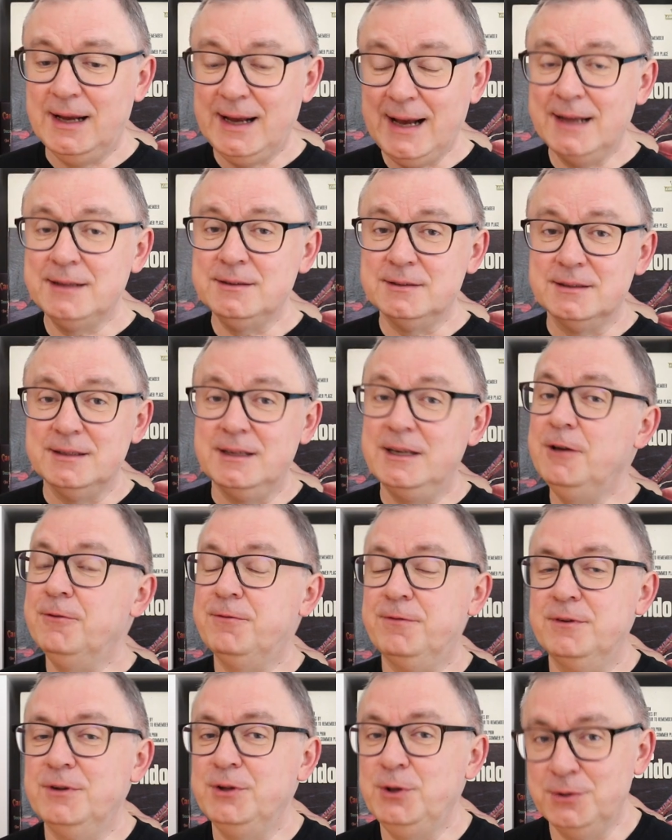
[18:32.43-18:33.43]
And
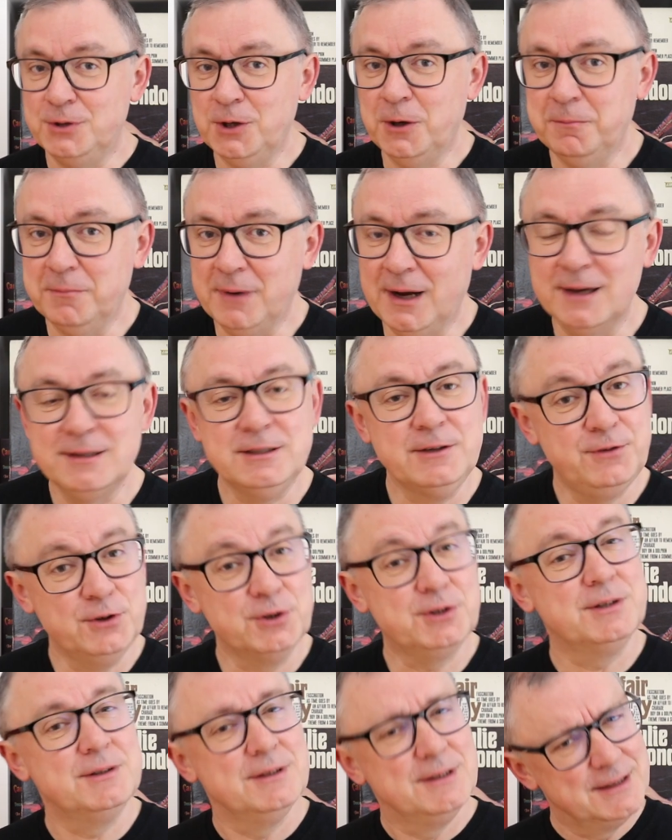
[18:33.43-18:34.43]
if you don't mind, if
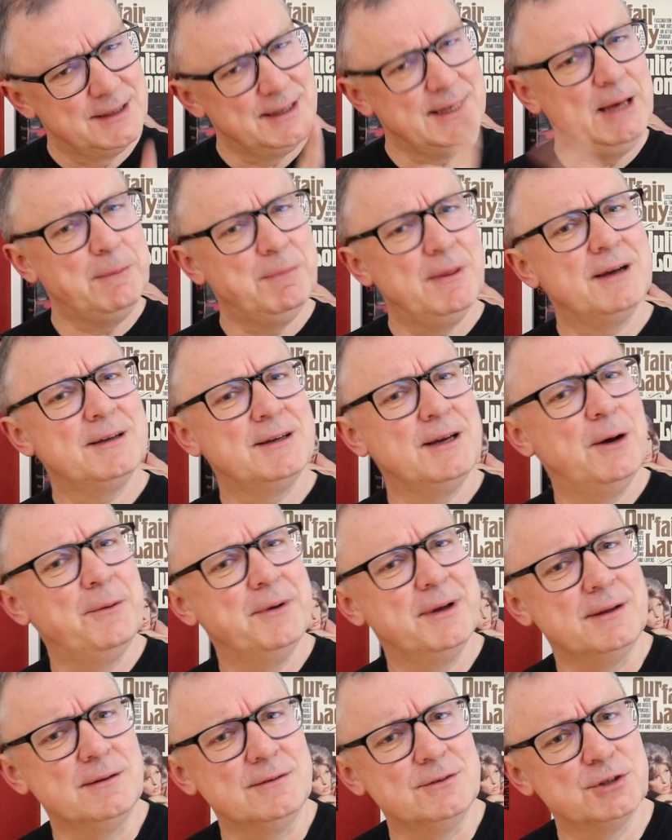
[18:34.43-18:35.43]
you could keep that
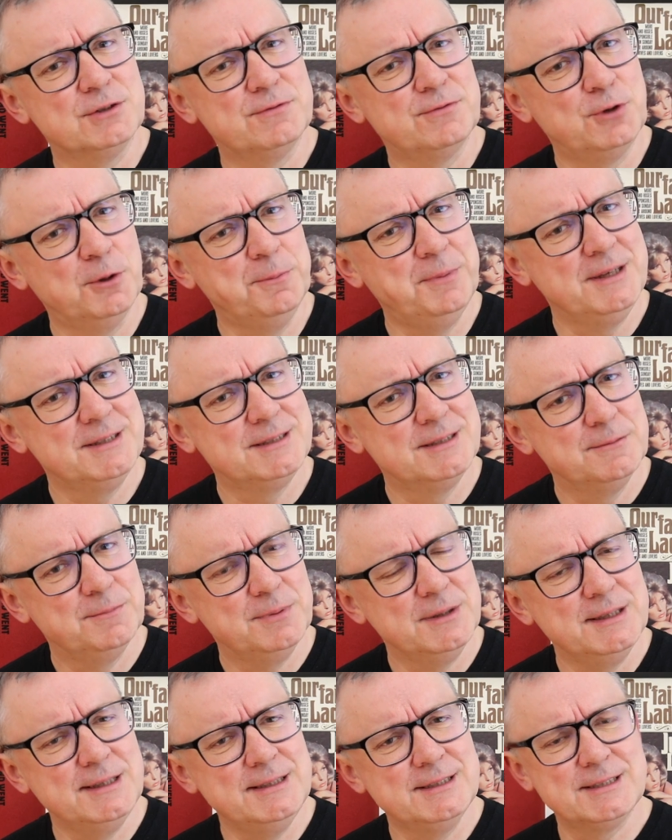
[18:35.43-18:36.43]
going just for a bit,
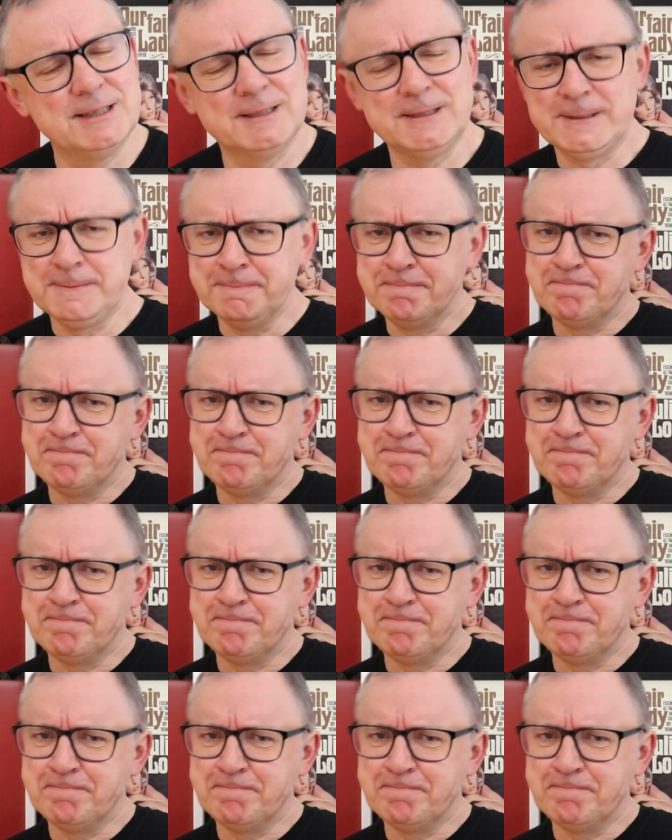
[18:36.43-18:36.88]
please, and